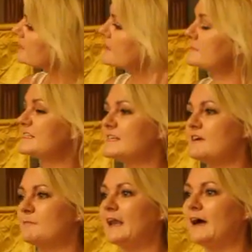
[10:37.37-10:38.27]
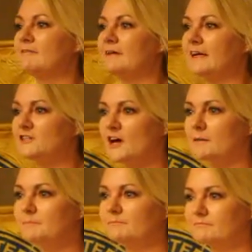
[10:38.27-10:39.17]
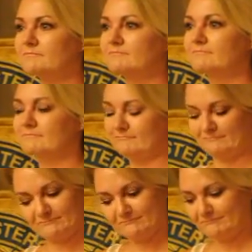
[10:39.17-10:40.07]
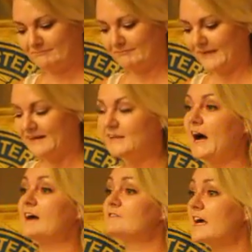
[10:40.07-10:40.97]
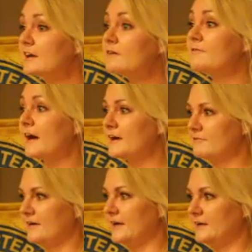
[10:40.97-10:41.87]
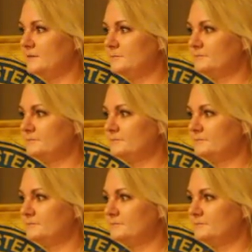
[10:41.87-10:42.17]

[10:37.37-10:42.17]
Come and save my life anytime. I've dated a firefighter.